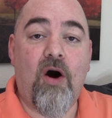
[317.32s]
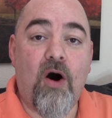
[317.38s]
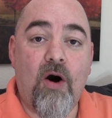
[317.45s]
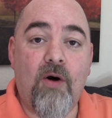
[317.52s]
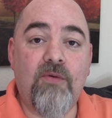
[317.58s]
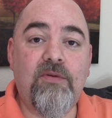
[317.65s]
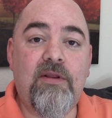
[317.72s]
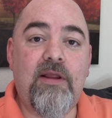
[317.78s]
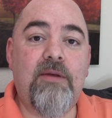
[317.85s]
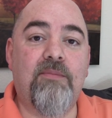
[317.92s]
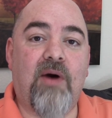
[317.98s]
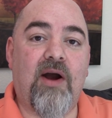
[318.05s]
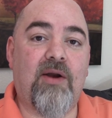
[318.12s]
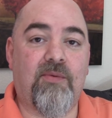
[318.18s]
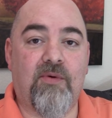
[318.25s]
Only
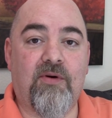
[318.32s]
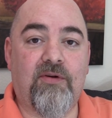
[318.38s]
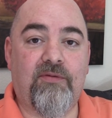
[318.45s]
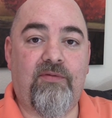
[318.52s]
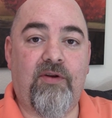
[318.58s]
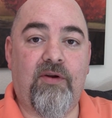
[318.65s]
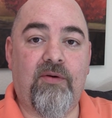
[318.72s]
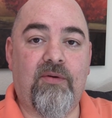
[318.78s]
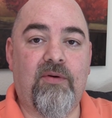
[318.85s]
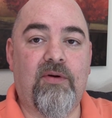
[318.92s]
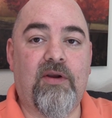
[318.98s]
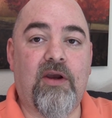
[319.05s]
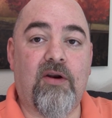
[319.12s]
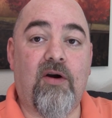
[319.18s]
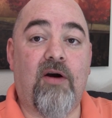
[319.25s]
my worldview
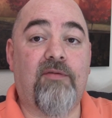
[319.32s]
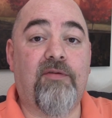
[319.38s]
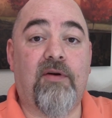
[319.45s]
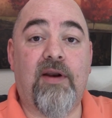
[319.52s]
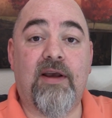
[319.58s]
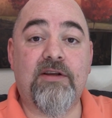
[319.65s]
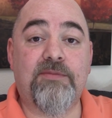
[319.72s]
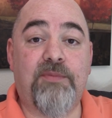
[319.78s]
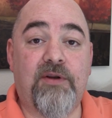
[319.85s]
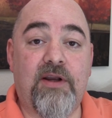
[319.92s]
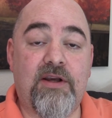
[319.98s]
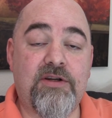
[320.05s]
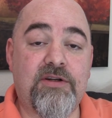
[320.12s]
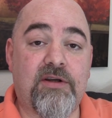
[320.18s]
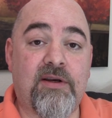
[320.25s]
can offer an
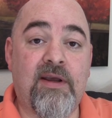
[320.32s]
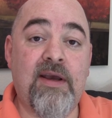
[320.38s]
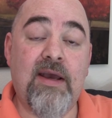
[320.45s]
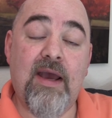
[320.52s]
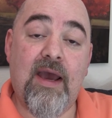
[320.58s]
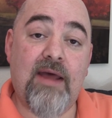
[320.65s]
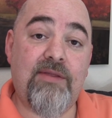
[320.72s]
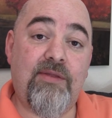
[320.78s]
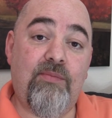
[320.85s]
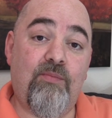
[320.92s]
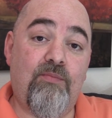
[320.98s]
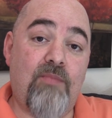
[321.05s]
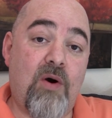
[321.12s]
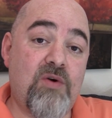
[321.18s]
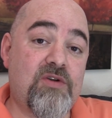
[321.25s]
explanation. And
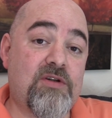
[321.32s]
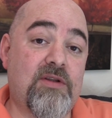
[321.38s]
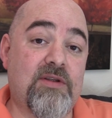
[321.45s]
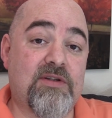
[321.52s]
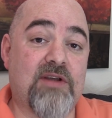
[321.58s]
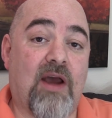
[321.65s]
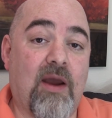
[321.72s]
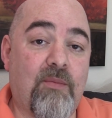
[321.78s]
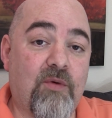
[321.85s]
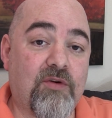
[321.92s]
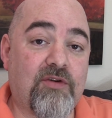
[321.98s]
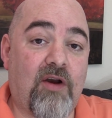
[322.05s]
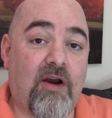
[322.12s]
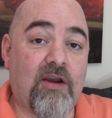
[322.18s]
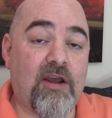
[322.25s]
most of the time, we're
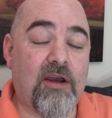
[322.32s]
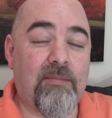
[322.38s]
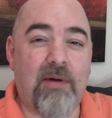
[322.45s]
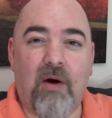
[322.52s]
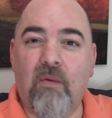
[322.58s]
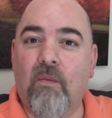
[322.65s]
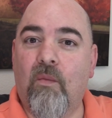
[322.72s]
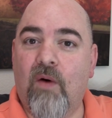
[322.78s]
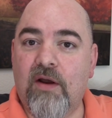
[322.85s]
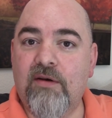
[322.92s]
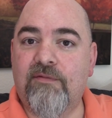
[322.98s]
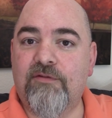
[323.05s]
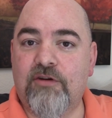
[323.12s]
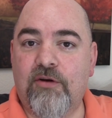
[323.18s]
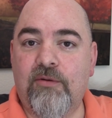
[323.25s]
talking about one
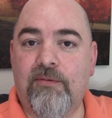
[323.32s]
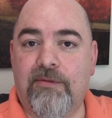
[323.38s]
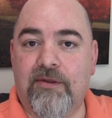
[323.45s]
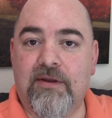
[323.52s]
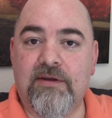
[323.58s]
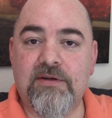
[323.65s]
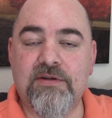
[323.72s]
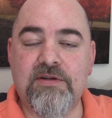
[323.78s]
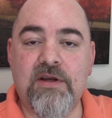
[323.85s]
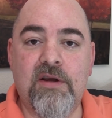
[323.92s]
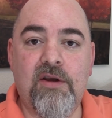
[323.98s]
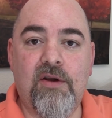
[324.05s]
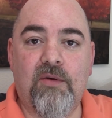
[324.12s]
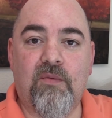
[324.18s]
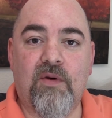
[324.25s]
of two things.
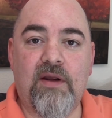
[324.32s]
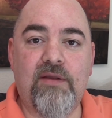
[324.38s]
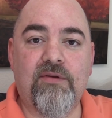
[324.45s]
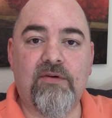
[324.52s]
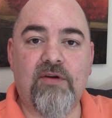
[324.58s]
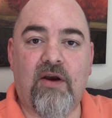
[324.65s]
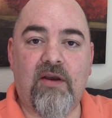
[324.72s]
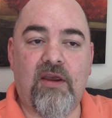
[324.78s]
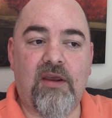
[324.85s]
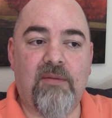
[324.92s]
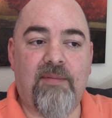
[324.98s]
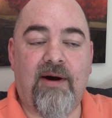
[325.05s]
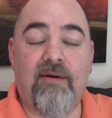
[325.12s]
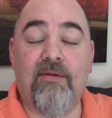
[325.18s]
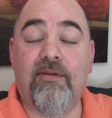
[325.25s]
We're either talking
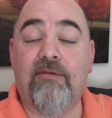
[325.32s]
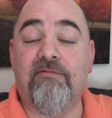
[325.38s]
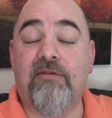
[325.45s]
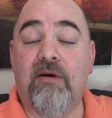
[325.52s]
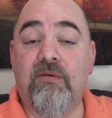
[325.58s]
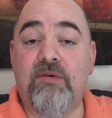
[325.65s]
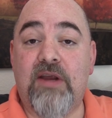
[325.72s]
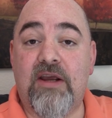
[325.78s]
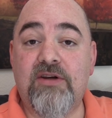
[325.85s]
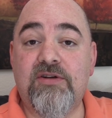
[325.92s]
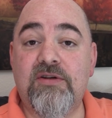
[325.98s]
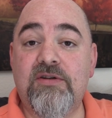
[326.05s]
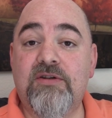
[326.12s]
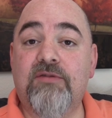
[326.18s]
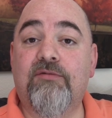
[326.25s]
about the
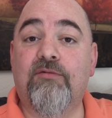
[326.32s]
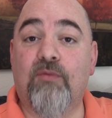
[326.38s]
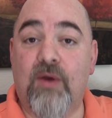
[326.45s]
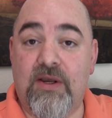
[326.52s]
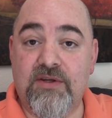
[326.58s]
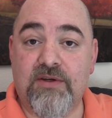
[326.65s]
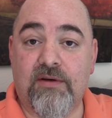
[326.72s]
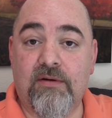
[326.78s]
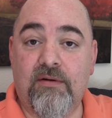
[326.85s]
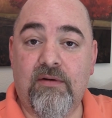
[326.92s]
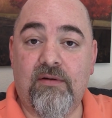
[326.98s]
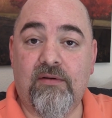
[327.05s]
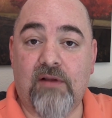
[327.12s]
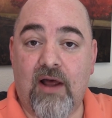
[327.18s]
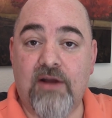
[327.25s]
foundations of
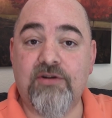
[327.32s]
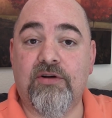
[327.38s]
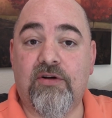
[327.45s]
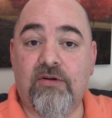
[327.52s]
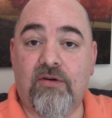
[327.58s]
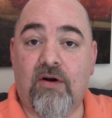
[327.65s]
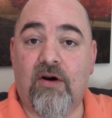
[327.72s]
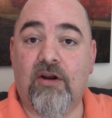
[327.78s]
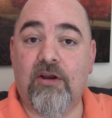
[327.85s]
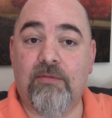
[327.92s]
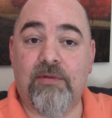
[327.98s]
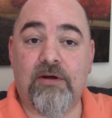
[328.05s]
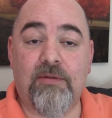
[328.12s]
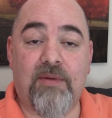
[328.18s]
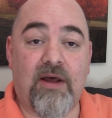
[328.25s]
reason, logical
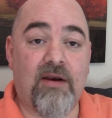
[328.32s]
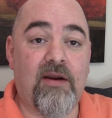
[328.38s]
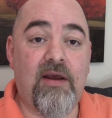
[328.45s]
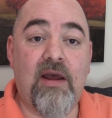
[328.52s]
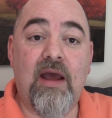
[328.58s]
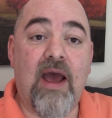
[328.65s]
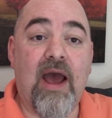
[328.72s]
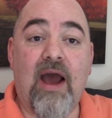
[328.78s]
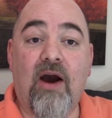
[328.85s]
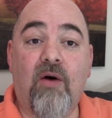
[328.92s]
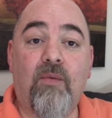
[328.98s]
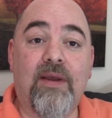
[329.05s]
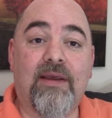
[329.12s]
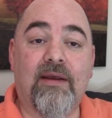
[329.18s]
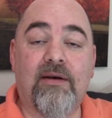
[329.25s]
argument about how
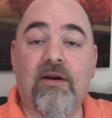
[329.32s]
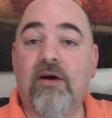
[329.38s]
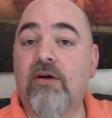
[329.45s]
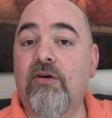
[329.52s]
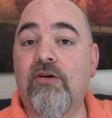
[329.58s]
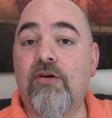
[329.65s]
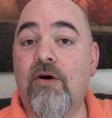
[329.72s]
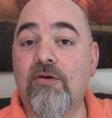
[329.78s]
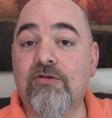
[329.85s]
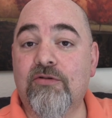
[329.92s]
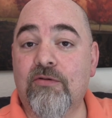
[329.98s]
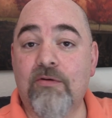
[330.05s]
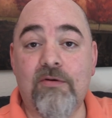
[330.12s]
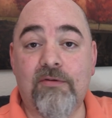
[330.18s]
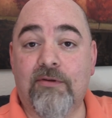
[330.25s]
we can know
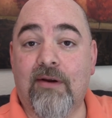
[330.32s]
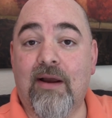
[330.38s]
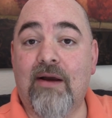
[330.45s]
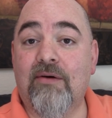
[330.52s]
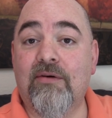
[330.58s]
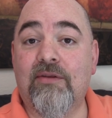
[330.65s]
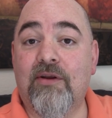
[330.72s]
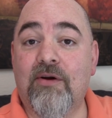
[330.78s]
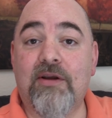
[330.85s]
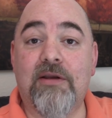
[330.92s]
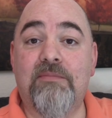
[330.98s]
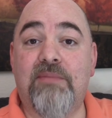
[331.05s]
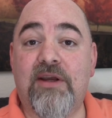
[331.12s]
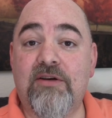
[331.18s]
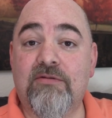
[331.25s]
truth or how there
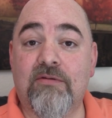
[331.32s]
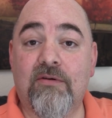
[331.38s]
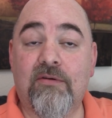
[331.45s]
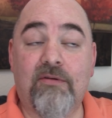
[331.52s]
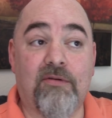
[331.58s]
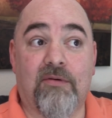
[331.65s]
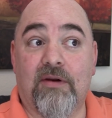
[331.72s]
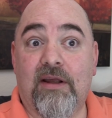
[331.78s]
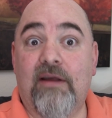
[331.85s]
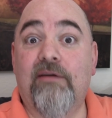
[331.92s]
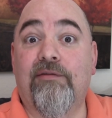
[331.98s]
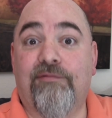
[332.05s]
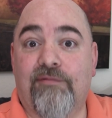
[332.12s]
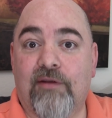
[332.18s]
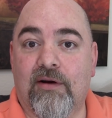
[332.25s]
can be truth or
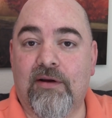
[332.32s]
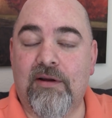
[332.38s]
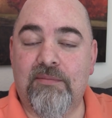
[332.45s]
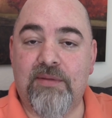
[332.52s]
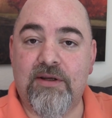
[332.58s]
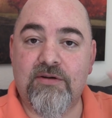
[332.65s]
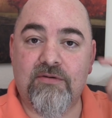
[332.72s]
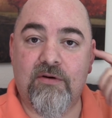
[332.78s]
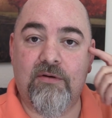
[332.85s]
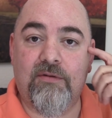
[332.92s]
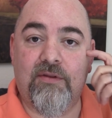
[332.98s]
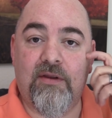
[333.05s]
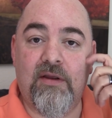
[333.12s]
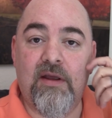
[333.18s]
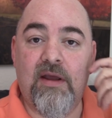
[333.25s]
if there can be truth,